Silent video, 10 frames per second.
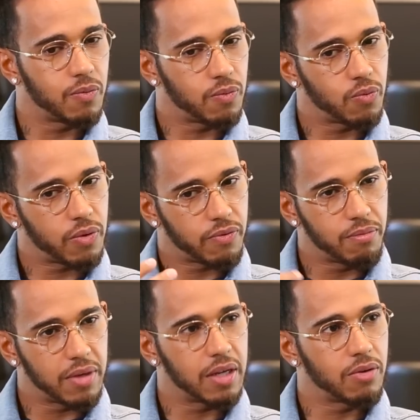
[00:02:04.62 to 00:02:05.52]
and for
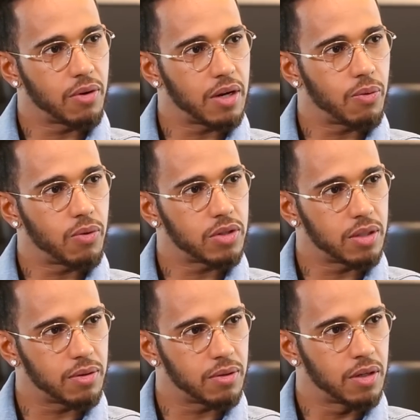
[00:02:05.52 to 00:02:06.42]
me, growing up
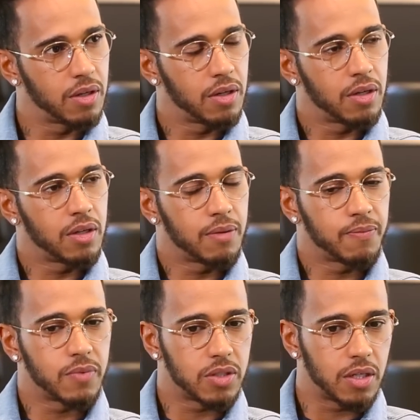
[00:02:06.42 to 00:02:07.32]
watching
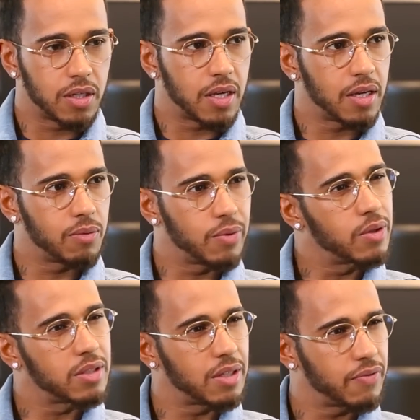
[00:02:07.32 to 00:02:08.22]
this young kid with
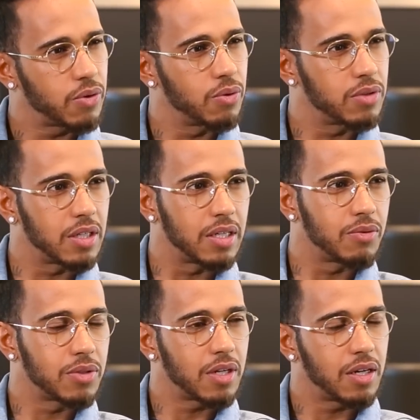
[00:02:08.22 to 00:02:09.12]
this difficulty, it
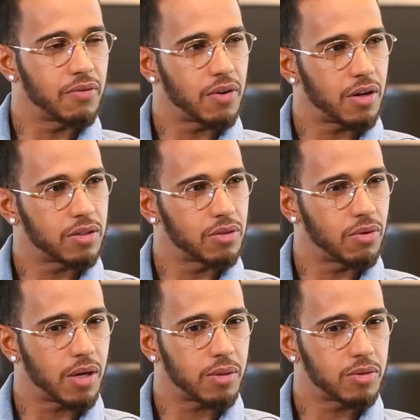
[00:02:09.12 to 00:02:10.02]
was kind of hard to
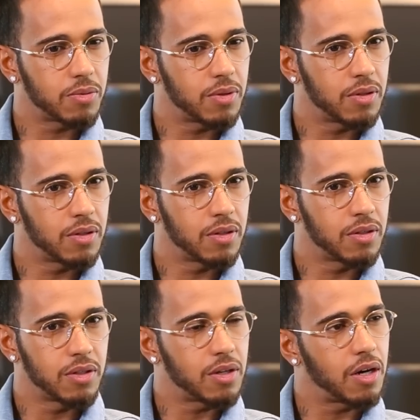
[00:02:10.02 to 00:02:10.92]
grasp.
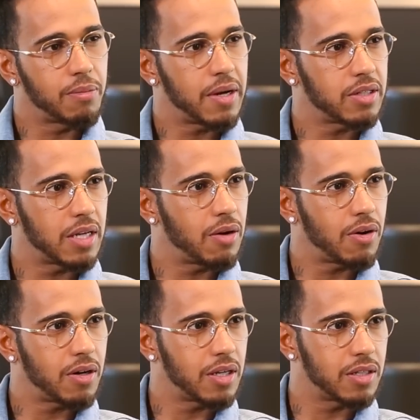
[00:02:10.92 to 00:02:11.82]
You can't imagine how
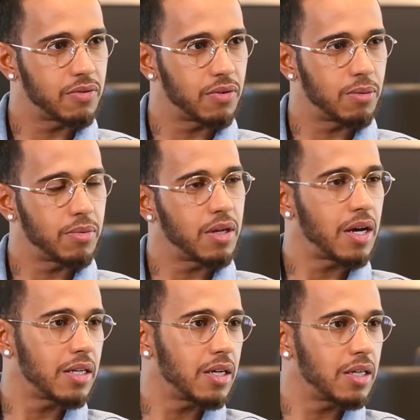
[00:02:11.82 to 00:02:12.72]
hard it is for him. But
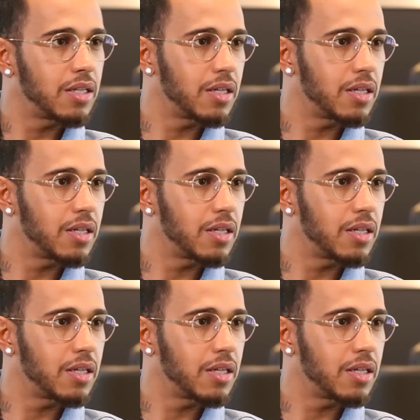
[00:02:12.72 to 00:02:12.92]
I I did